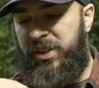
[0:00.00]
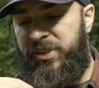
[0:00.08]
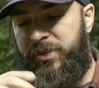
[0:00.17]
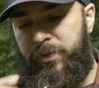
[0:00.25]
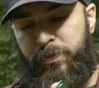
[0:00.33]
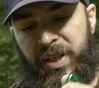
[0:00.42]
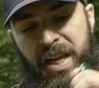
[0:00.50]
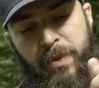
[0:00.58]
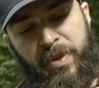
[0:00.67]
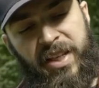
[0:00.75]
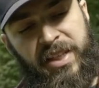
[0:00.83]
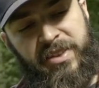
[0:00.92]
this belay
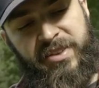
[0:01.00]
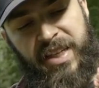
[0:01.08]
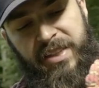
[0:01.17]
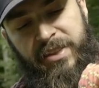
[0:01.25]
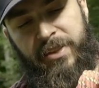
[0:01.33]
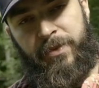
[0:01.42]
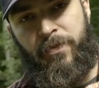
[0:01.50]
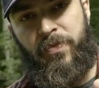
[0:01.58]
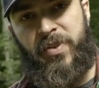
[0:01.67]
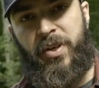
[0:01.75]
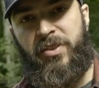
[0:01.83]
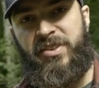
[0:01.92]
building set
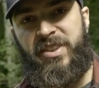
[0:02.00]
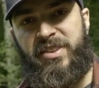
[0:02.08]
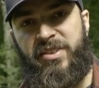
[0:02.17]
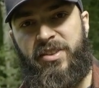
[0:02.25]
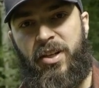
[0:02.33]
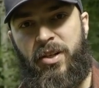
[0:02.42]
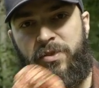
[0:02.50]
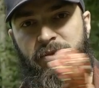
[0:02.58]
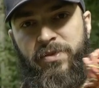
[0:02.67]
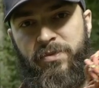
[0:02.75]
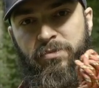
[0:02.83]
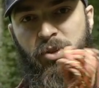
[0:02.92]
consists
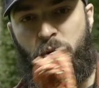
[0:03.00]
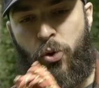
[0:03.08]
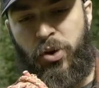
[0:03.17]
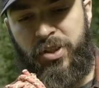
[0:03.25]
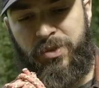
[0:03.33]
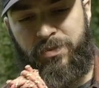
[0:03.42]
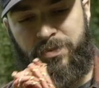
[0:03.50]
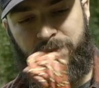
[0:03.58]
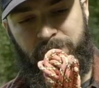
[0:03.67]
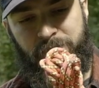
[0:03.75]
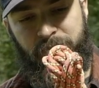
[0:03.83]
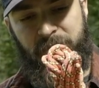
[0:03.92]
of cord
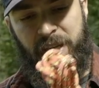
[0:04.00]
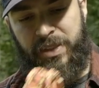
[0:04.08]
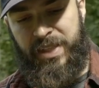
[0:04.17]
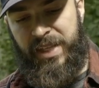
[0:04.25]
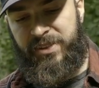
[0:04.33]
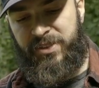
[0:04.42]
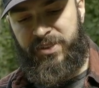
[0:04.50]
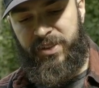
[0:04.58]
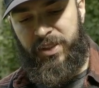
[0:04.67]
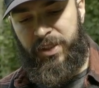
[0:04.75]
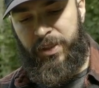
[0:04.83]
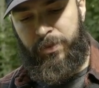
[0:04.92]
that's
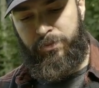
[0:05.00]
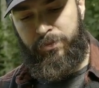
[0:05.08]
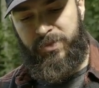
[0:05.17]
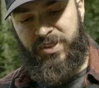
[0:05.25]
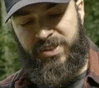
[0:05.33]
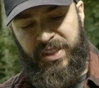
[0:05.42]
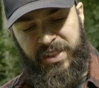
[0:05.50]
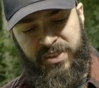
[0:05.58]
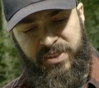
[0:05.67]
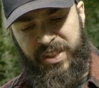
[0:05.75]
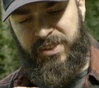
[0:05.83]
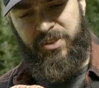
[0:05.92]

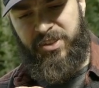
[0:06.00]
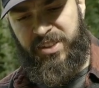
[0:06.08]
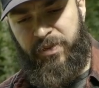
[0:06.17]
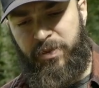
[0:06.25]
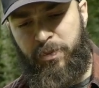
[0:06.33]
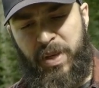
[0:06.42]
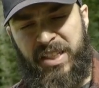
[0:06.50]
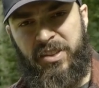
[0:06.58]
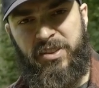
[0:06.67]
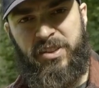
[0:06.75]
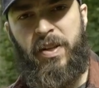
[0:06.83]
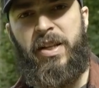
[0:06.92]
6 or 7
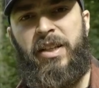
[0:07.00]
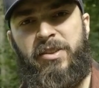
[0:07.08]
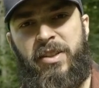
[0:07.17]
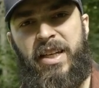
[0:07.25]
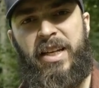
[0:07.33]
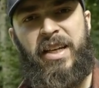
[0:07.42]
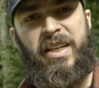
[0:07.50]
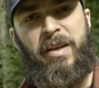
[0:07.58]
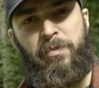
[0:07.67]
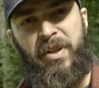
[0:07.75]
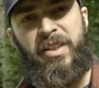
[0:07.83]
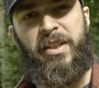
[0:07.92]
meters, so that I
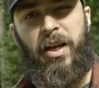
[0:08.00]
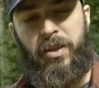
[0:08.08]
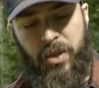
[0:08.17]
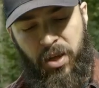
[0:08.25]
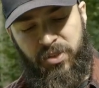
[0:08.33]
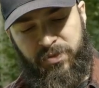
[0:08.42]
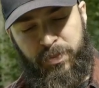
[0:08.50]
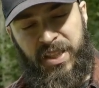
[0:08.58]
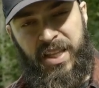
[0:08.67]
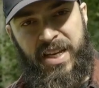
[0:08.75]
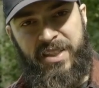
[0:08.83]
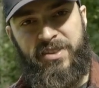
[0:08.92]
can build a lot of
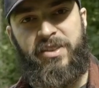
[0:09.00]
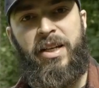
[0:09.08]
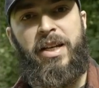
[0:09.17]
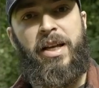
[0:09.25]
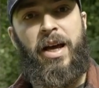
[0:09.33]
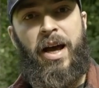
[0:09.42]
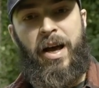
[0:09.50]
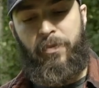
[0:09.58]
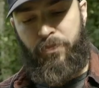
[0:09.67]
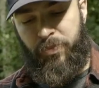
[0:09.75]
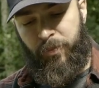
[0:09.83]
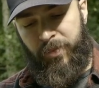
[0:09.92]
belays.
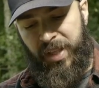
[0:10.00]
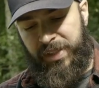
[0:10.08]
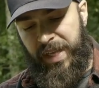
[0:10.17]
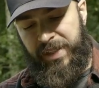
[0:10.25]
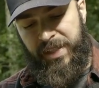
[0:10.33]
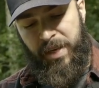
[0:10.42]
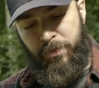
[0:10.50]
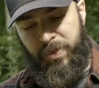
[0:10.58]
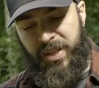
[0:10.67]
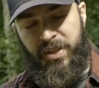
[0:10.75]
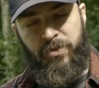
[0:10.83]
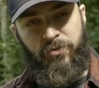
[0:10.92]
That can
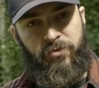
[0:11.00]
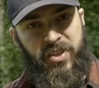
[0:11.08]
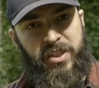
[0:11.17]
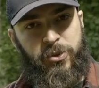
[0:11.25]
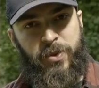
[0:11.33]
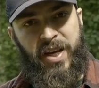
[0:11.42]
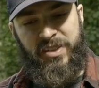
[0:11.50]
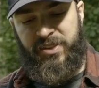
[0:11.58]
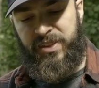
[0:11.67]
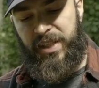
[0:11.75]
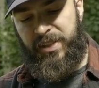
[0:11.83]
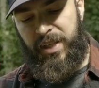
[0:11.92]
be
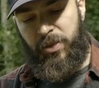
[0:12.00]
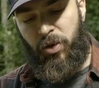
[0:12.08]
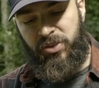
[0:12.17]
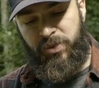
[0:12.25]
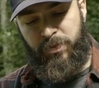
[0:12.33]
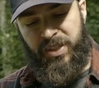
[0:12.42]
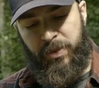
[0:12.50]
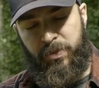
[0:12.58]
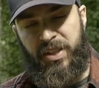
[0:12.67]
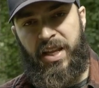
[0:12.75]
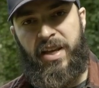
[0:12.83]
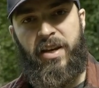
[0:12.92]
V-treads, that can also be a
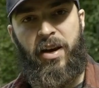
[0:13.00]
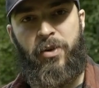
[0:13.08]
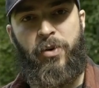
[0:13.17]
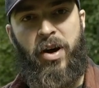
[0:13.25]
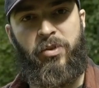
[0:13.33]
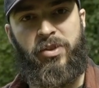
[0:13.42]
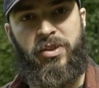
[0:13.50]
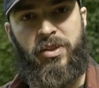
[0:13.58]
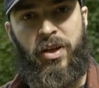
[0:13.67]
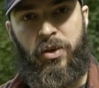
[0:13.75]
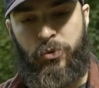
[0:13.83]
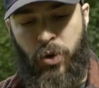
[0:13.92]
belay around
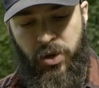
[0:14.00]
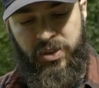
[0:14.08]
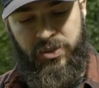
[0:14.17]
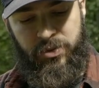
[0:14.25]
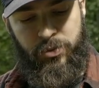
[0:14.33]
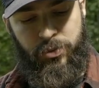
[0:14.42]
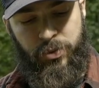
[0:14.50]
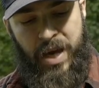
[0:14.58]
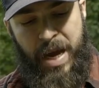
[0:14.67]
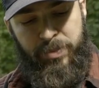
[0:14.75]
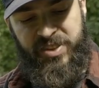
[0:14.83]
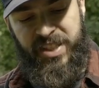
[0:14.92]
a rock to
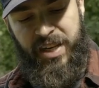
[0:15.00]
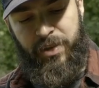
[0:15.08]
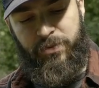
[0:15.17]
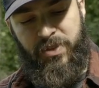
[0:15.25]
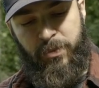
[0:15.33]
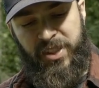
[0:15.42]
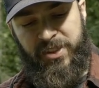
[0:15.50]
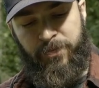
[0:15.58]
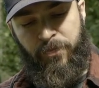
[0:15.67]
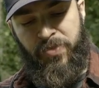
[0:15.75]
upsile from it.